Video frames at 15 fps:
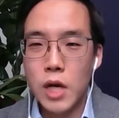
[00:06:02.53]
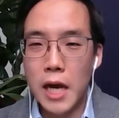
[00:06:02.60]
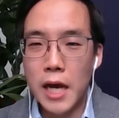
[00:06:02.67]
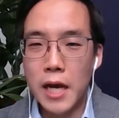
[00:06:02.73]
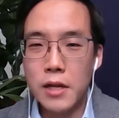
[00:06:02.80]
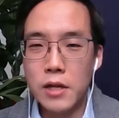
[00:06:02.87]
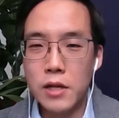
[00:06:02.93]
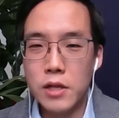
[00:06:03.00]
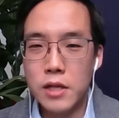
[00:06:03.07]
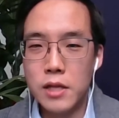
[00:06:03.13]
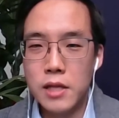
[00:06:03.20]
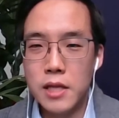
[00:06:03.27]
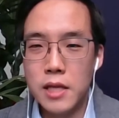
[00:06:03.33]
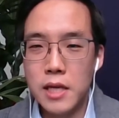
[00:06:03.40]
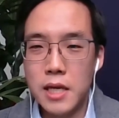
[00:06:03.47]
And
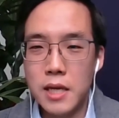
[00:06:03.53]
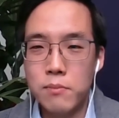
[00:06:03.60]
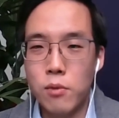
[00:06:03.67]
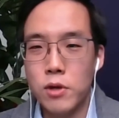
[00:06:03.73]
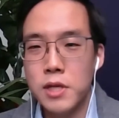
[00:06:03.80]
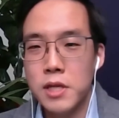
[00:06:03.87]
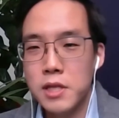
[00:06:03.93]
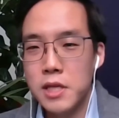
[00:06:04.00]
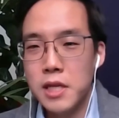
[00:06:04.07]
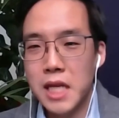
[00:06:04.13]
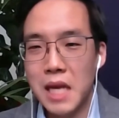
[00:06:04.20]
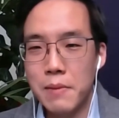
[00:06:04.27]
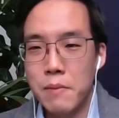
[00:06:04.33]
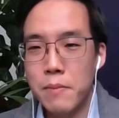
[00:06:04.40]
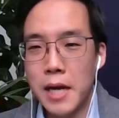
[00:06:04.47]
the important thing to
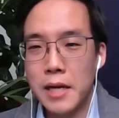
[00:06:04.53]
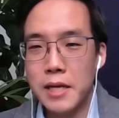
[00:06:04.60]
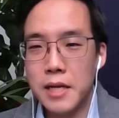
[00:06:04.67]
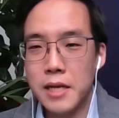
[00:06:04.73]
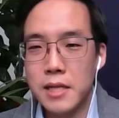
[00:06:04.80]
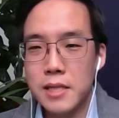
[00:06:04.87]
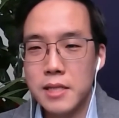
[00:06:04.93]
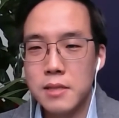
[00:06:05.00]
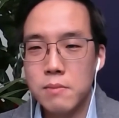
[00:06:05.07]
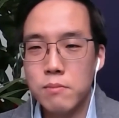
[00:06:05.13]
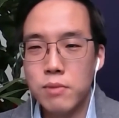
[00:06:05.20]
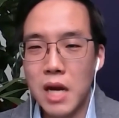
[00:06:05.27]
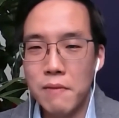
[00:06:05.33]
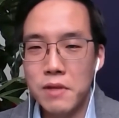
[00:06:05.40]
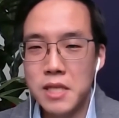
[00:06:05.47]
keep in mind is
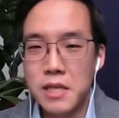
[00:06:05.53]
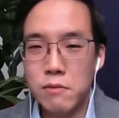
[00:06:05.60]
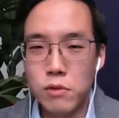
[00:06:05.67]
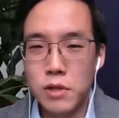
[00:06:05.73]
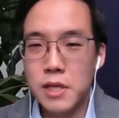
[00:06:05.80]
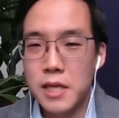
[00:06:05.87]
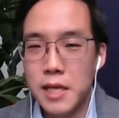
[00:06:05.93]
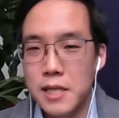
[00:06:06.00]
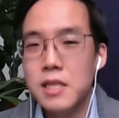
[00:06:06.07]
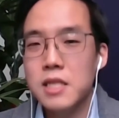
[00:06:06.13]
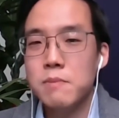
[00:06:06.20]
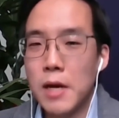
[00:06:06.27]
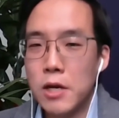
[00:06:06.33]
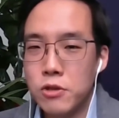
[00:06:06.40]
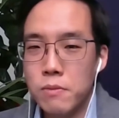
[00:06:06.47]
privacy really is a
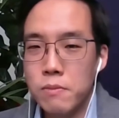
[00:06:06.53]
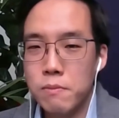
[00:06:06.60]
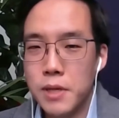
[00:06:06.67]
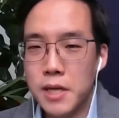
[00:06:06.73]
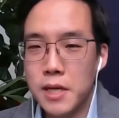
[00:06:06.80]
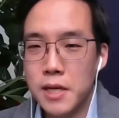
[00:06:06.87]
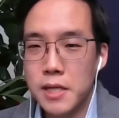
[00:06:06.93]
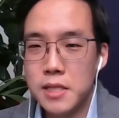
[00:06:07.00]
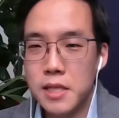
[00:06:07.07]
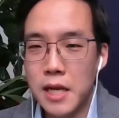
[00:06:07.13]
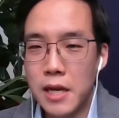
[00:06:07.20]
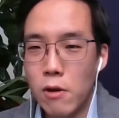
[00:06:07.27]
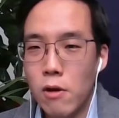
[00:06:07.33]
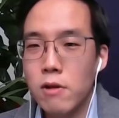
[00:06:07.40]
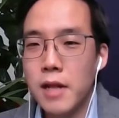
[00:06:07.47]
spectrum, because
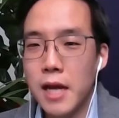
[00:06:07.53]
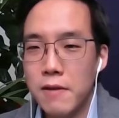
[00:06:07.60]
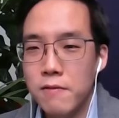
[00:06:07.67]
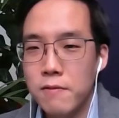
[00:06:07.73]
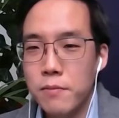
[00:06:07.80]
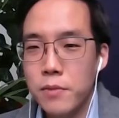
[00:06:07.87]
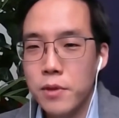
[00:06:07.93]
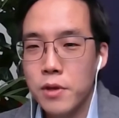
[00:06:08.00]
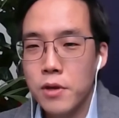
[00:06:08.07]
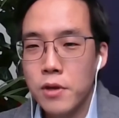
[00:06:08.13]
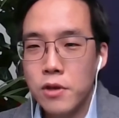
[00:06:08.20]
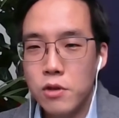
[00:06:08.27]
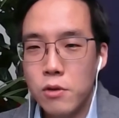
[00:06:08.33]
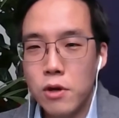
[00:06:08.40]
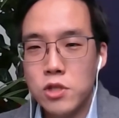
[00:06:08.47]
in our life
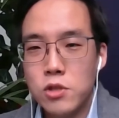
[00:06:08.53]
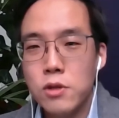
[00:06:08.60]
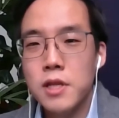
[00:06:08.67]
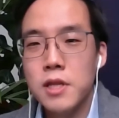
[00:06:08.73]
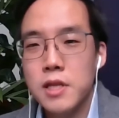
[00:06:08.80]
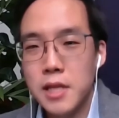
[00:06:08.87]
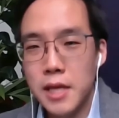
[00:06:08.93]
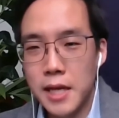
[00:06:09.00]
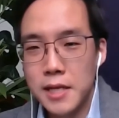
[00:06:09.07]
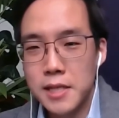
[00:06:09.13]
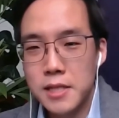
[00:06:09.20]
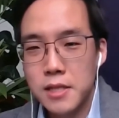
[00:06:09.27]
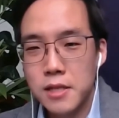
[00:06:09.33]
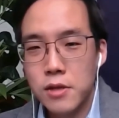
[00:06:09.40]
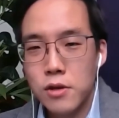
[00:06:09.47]
there are certain
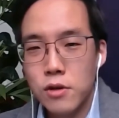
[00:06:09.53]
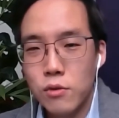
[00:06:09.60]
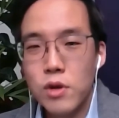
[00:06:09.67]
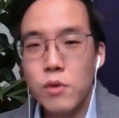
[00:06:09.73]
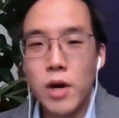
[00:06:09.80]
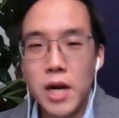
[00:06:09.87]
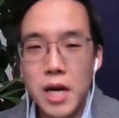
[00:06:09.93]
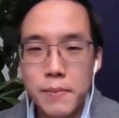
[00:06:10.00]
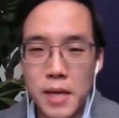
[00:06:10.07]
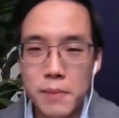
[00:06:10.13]
things we want to make